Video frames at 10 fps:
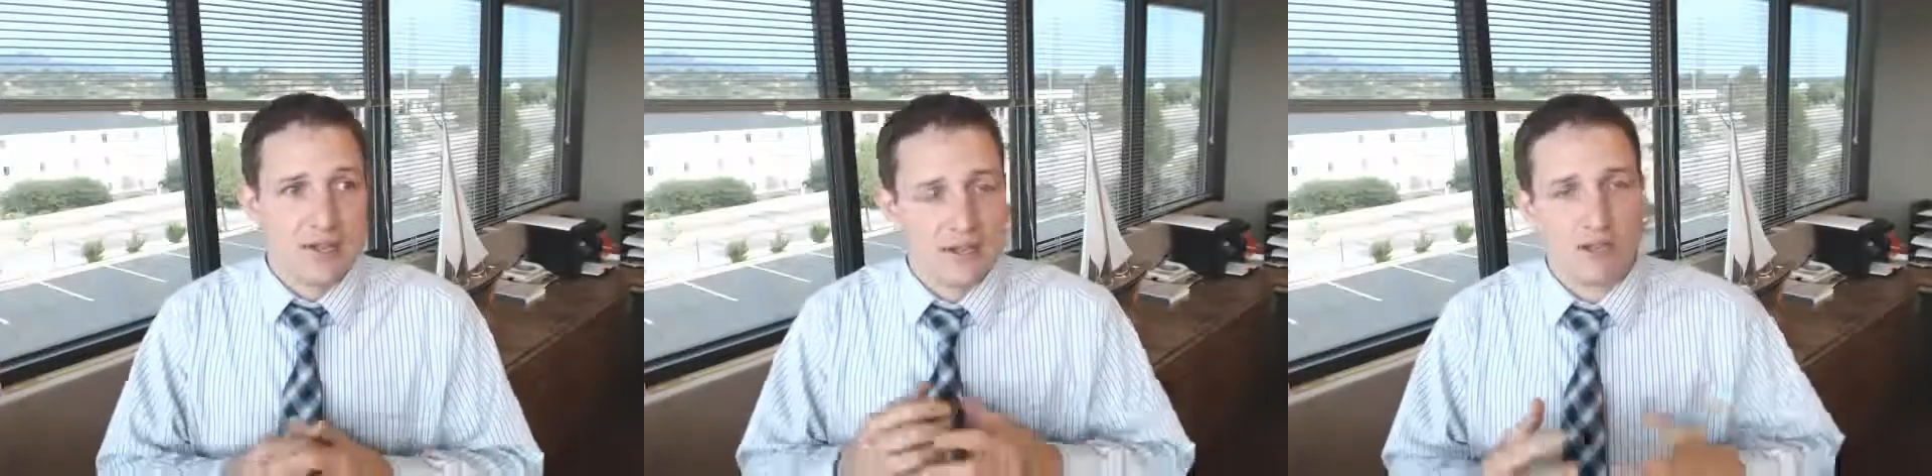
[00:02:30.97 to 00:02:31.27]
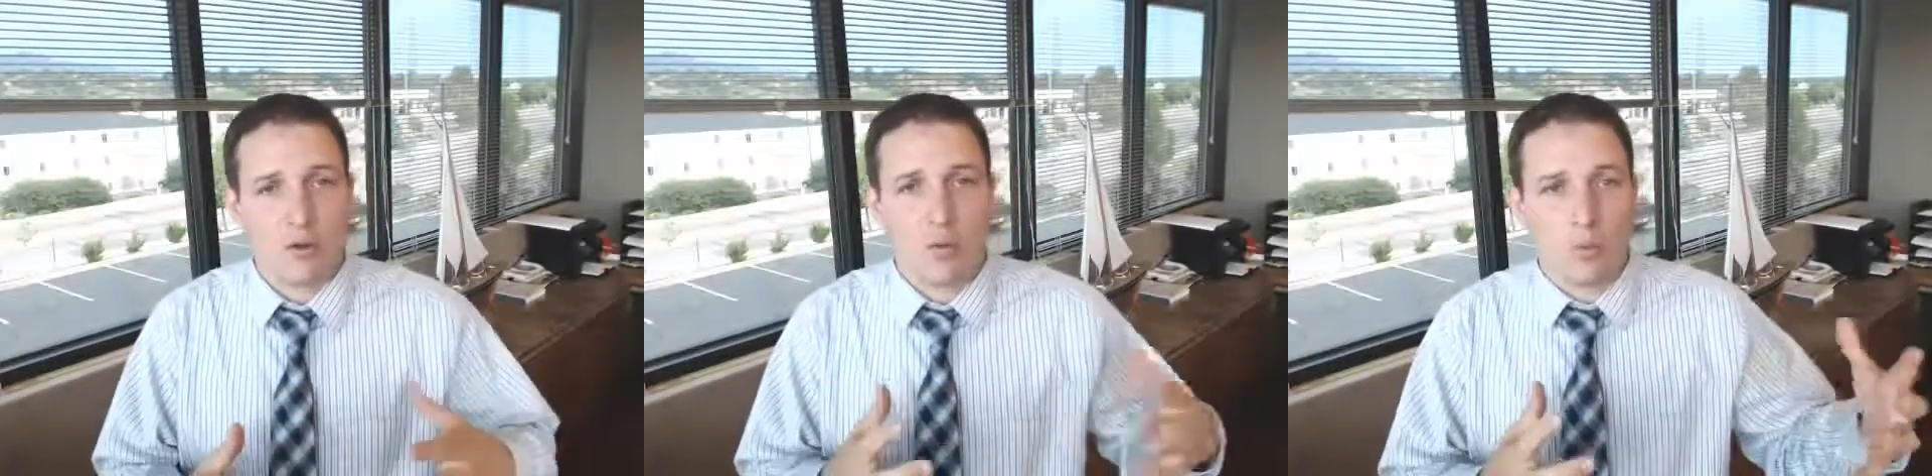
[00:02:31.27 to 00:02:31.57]
They
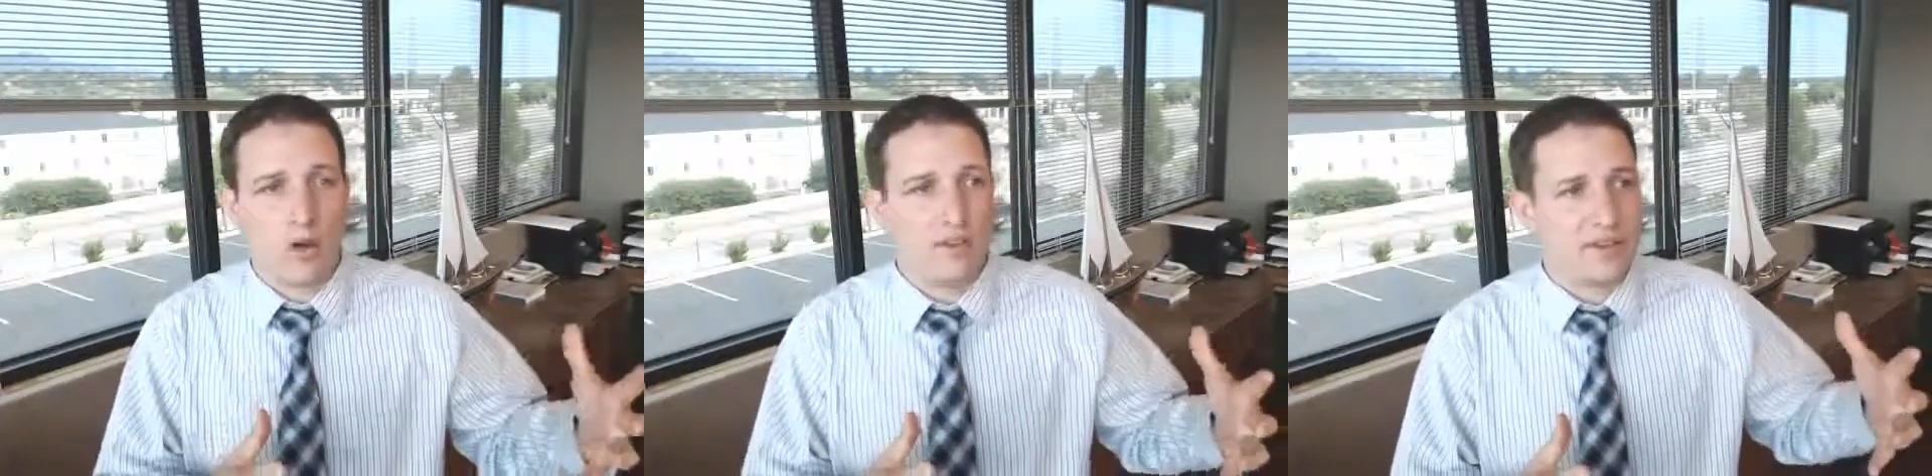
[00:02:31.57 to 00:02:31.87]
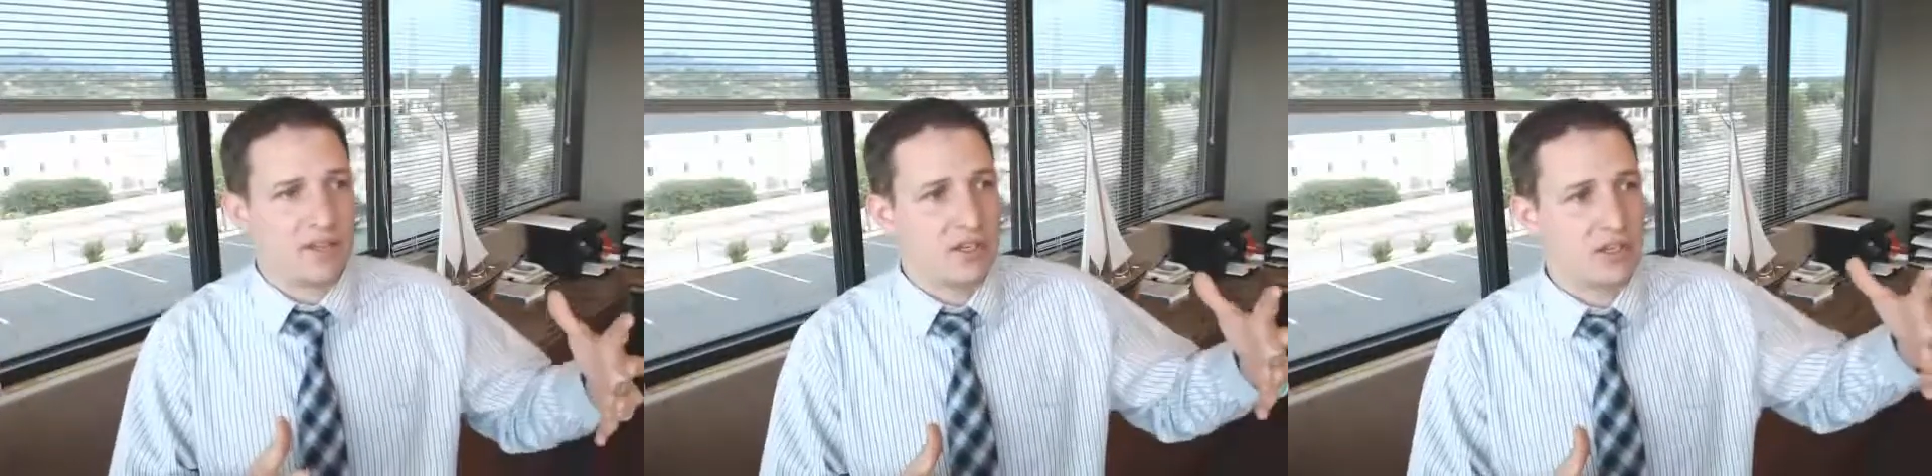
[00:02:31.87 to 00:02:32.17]
don't want
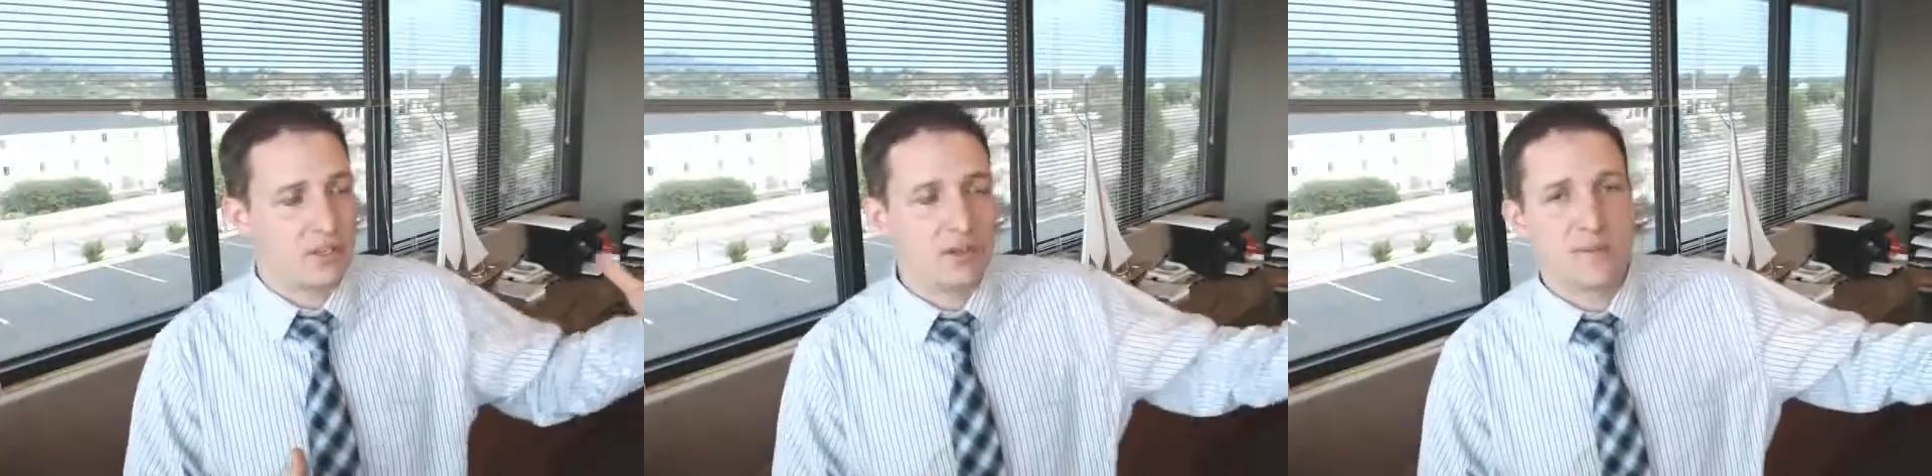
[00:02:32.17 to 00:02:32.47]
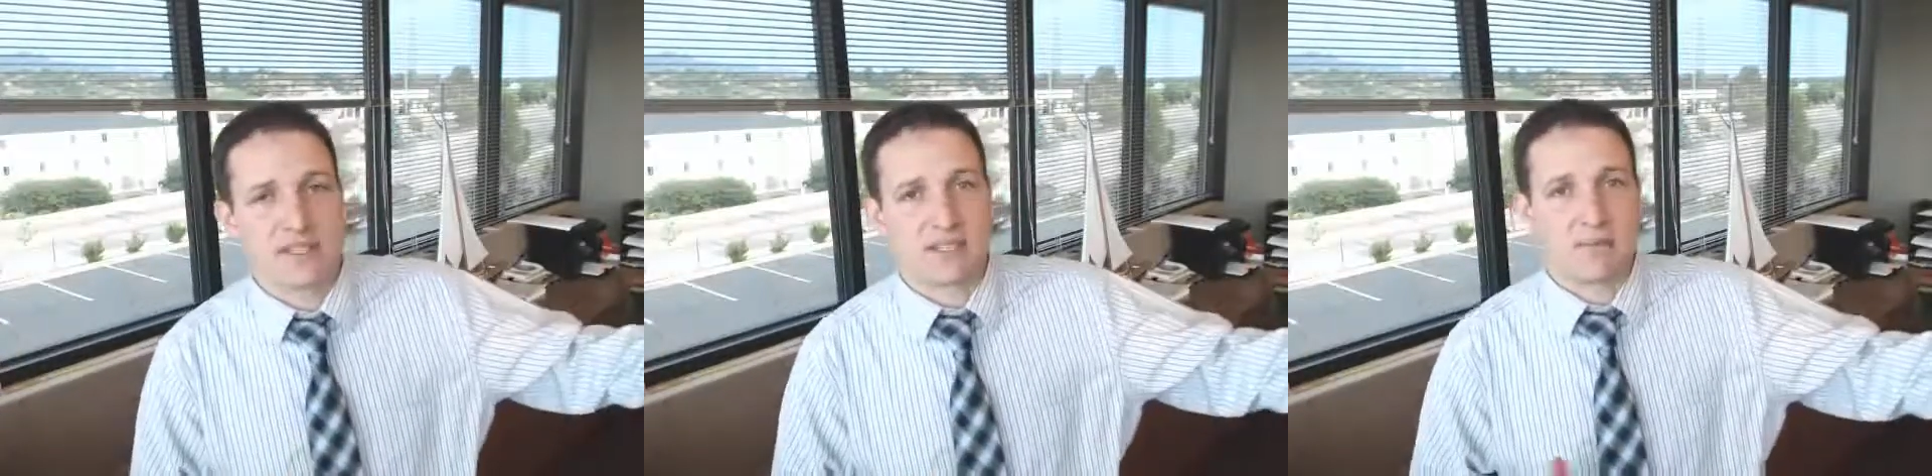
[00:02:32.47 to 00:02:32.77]
these
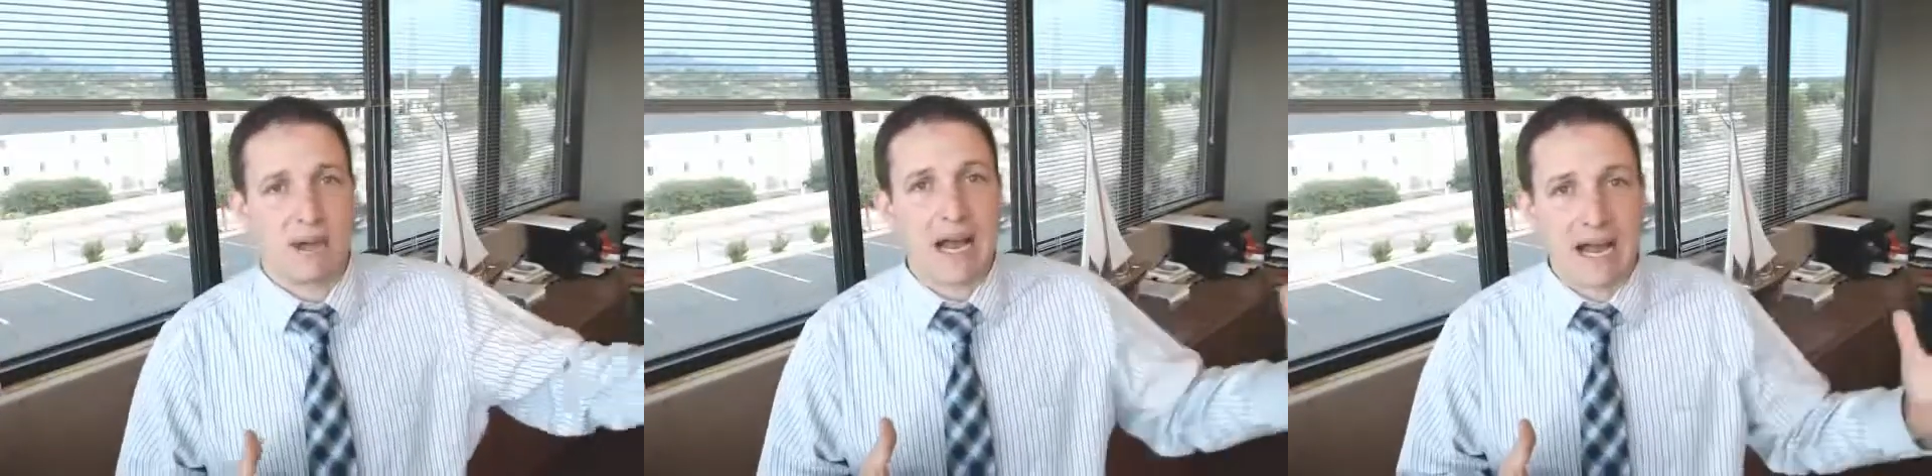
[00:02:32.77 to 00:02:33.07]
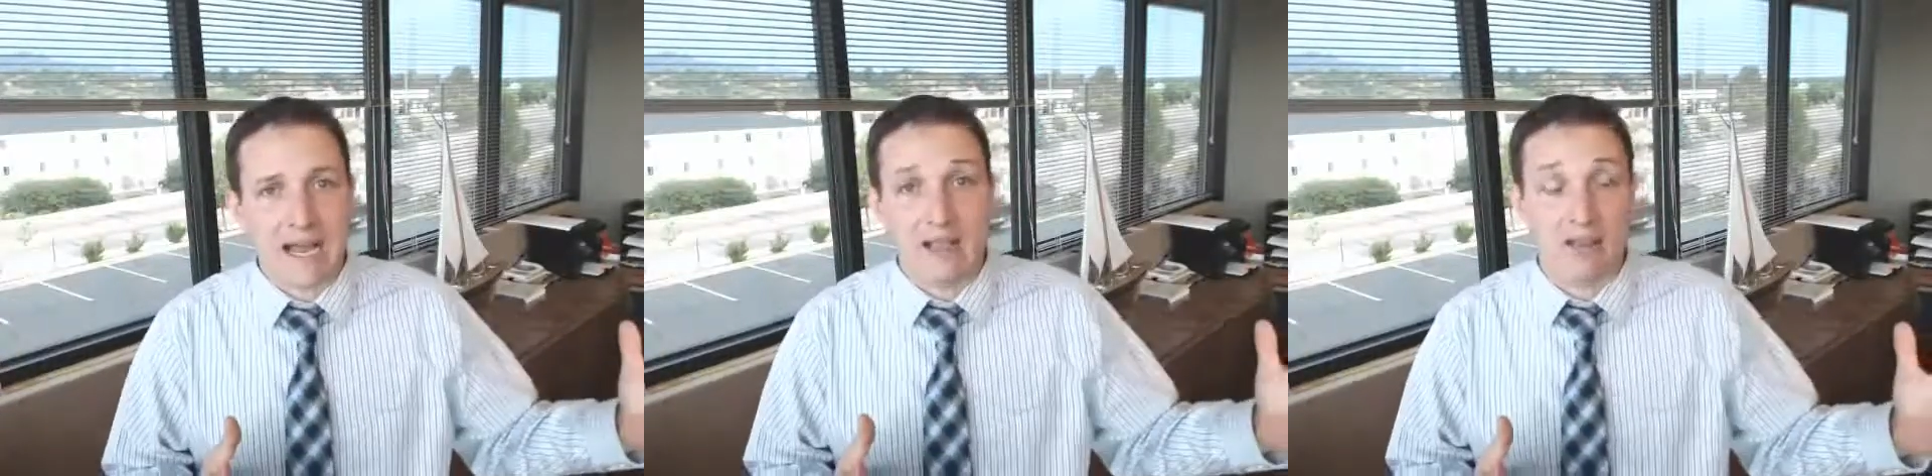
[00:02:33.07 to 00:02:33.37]
inducements to buy